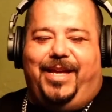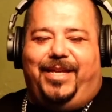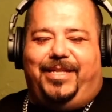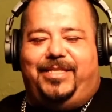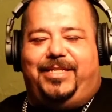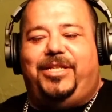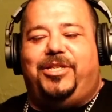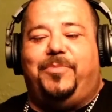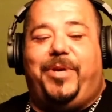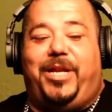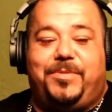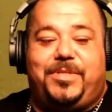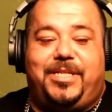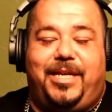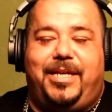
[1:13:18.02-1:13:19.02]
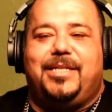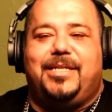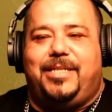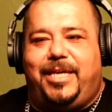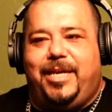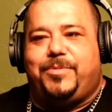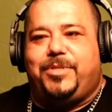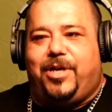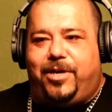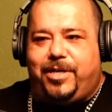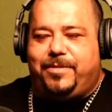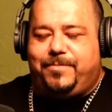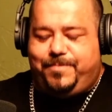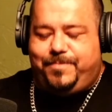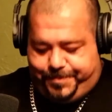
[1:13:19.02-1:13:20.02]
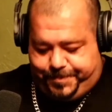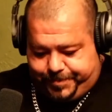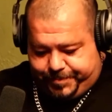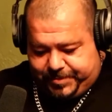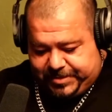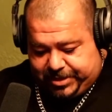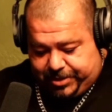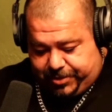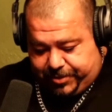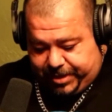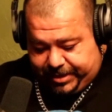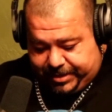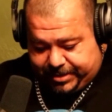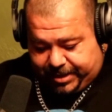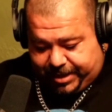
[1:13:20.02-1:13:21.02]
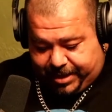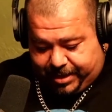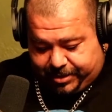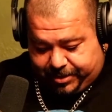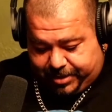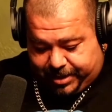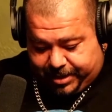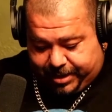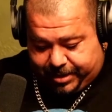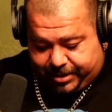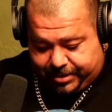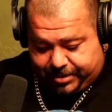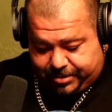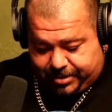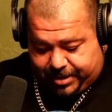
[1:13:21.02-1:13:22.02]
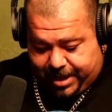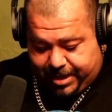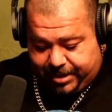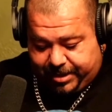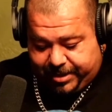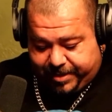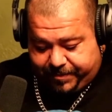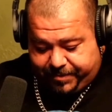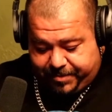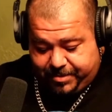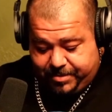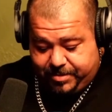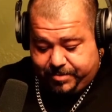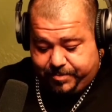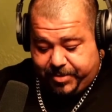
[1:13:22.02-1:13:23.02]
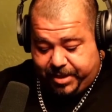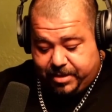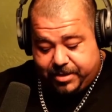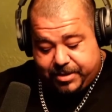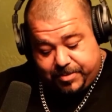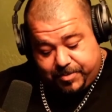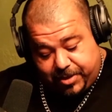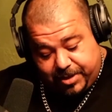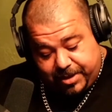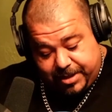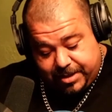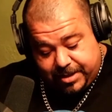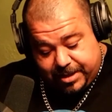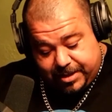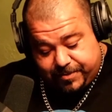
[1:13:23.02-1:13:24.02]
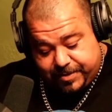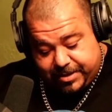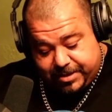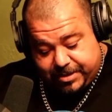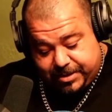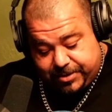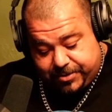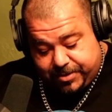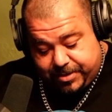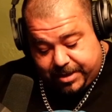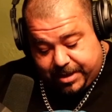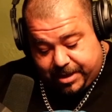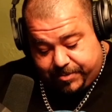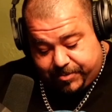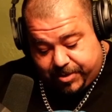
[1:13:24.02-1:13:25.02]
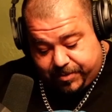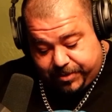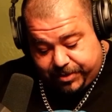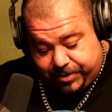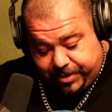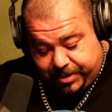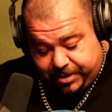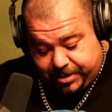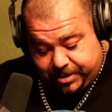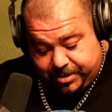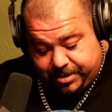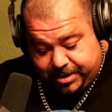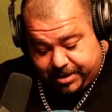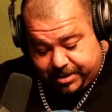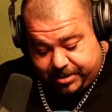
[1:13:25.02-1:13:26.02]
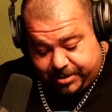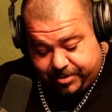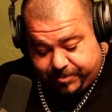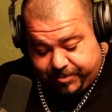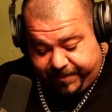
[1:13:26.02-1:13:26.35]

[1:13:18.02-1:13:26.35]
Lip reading: teacher made him stay because he kept talking. So he stayed after class. I left, being the smart kid that I was, knowing that I'm on restriction and I shouldn't be